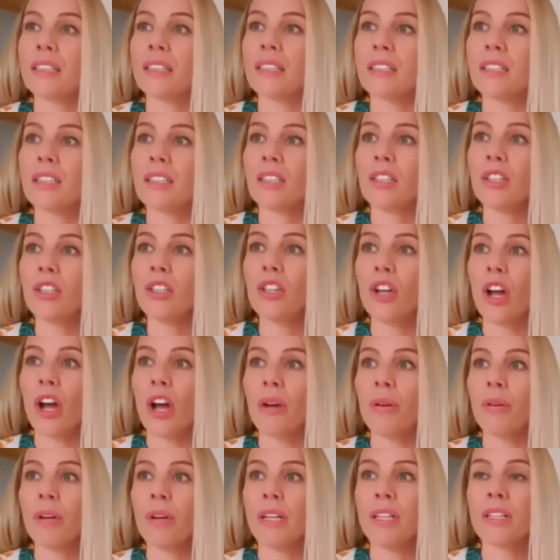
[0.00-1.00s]
you
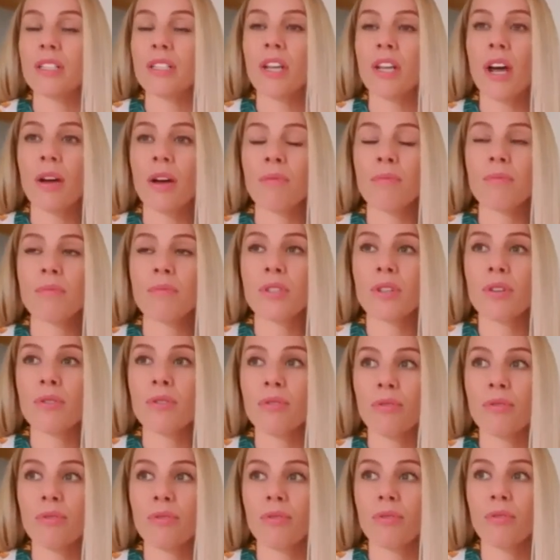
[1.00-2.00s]
know, in terms
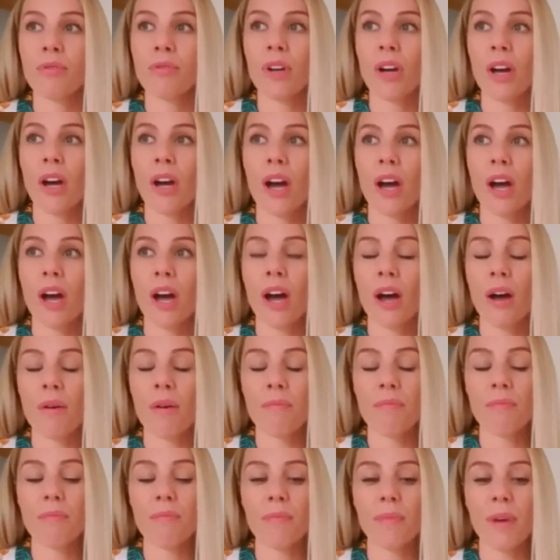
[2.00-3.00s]
of
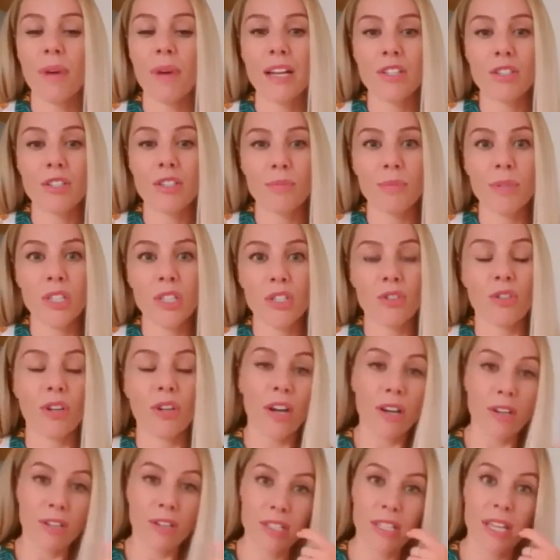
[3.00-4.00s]

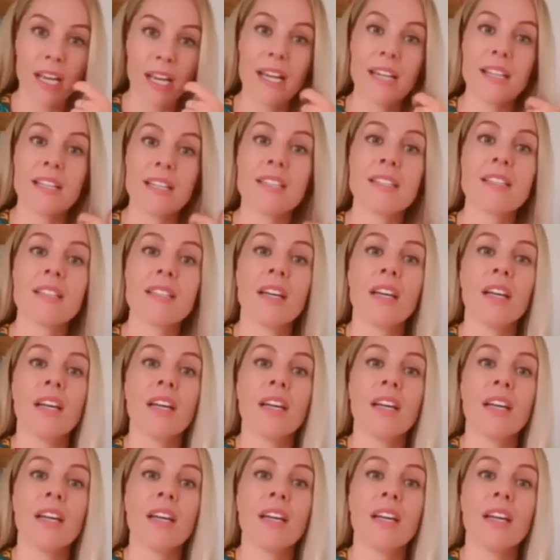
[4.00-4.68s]
endometriosis,